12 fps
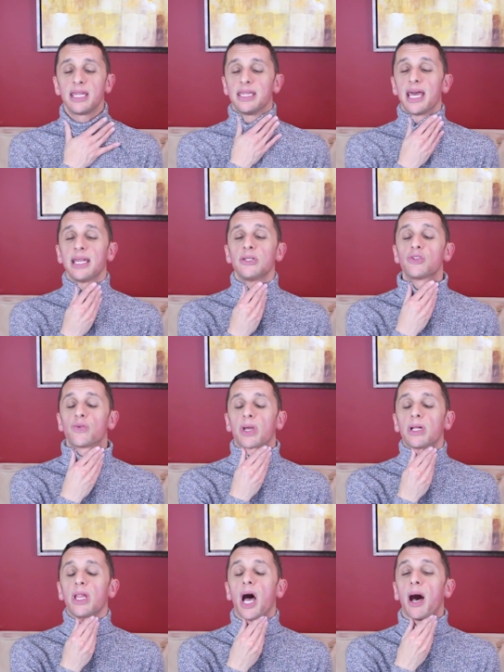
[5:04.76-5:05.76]
then
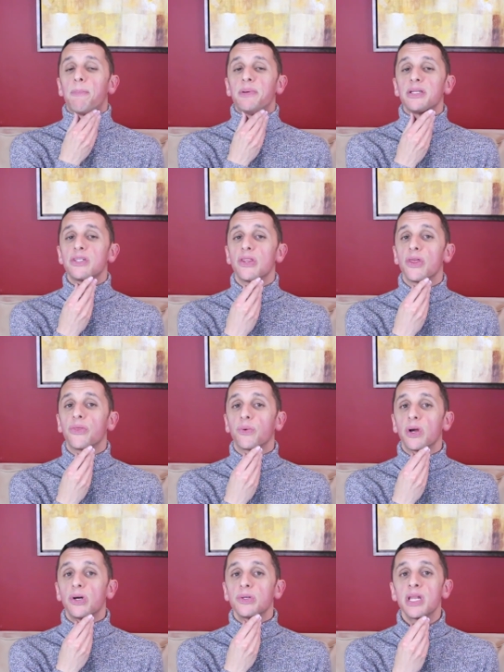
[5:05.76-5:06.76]
trickle up into the
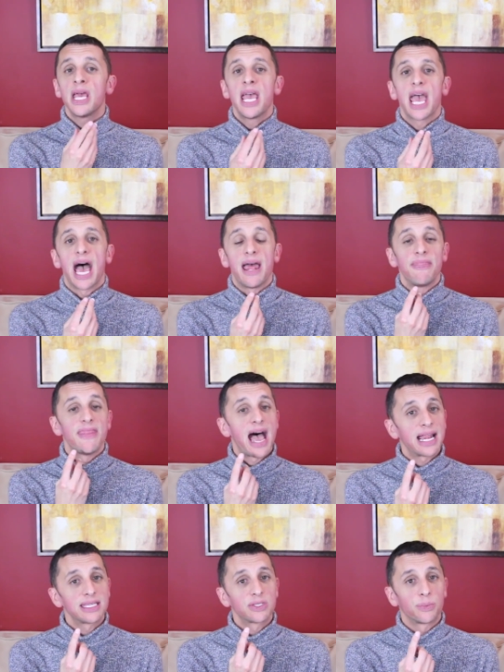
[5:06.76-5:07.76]
throat, and
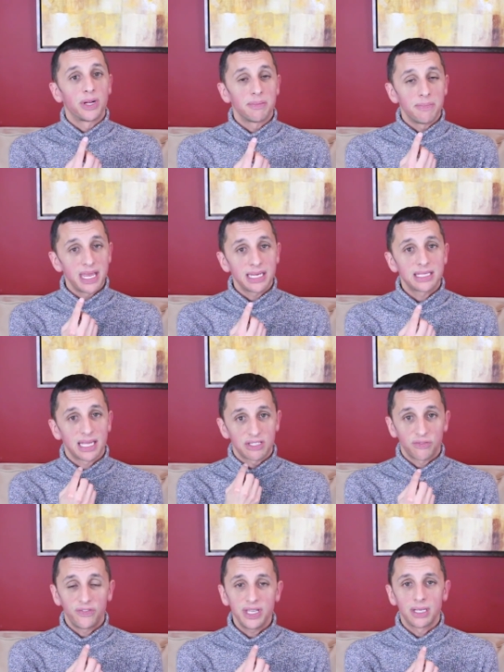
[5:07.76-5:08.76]
that's what makes
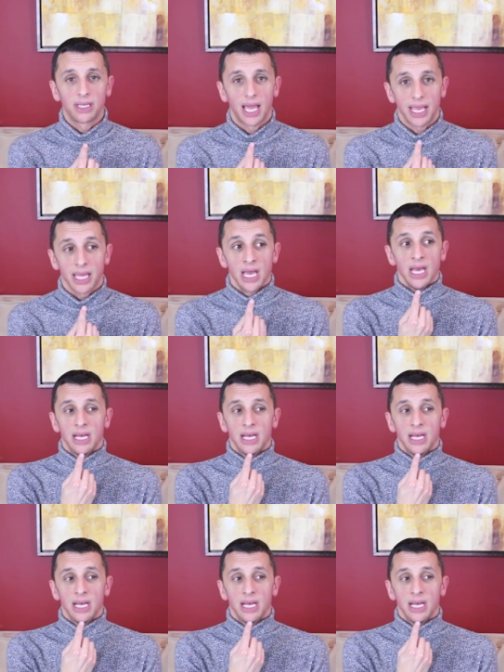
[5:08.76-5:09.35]
us feel like